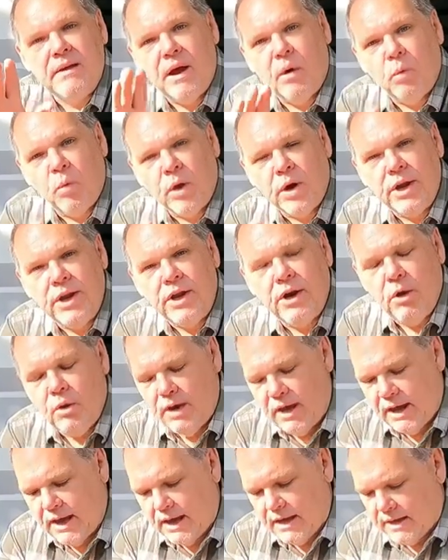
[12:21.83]
Now we're going to
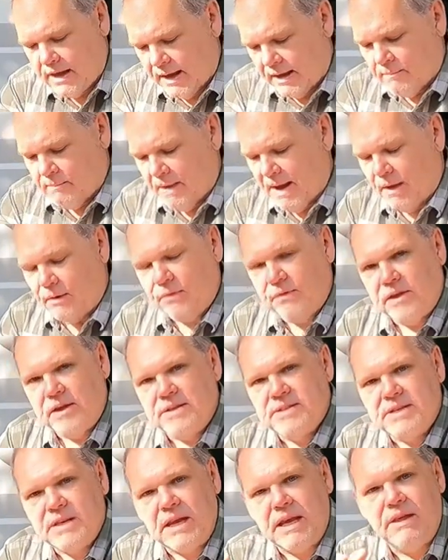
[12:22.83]
go ahead and mount
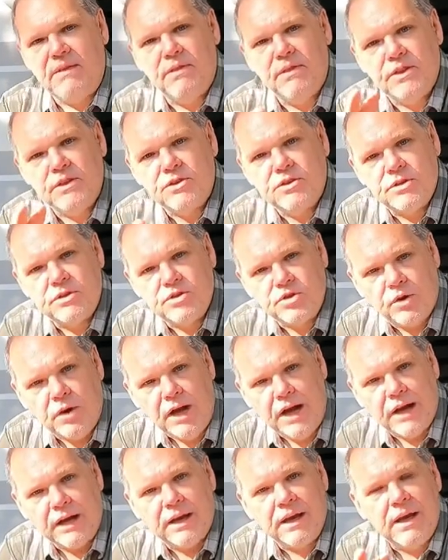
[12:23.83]
this in the
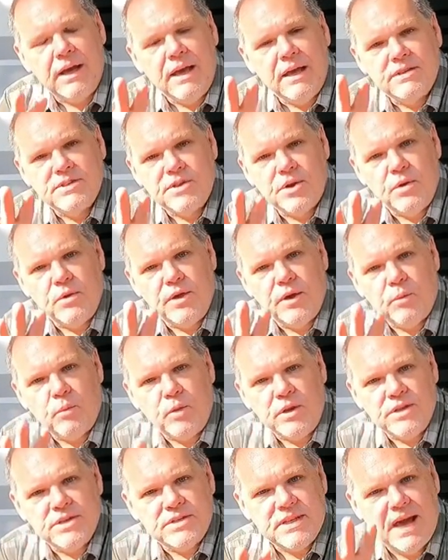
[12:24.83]
truck so
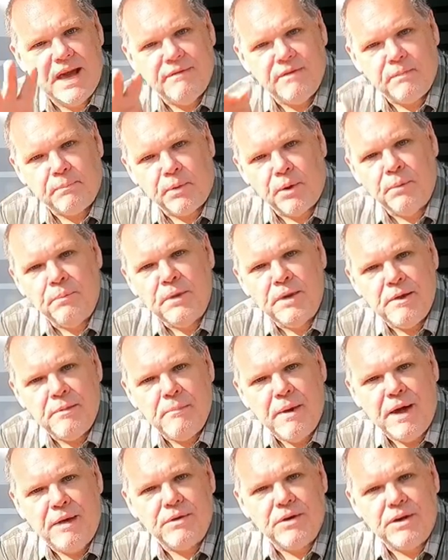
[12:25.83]
that we just have it
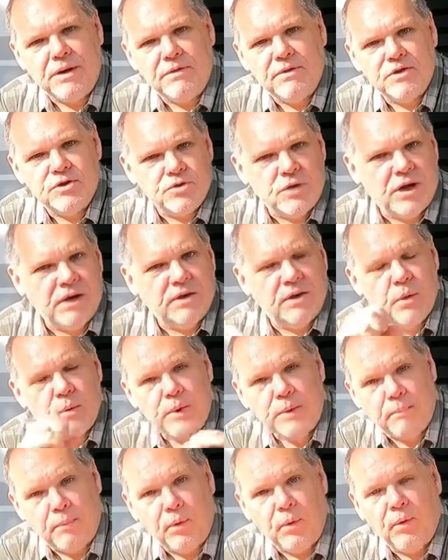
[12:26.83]
permanently mounted in the truck
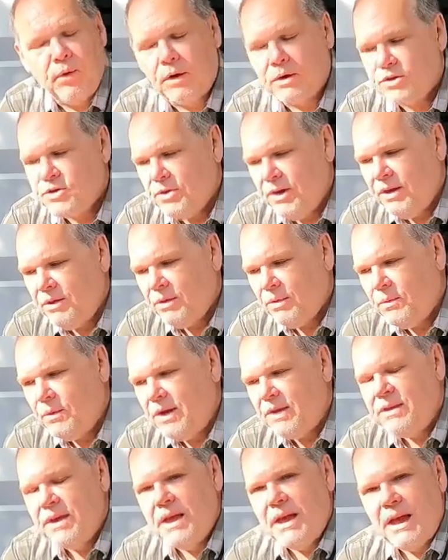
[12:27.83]
that we pull our trailer
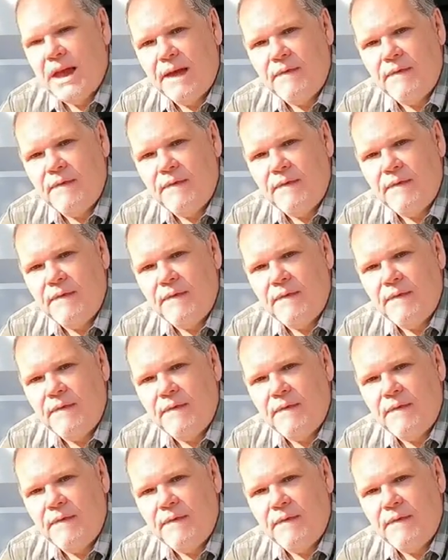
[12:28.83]
with,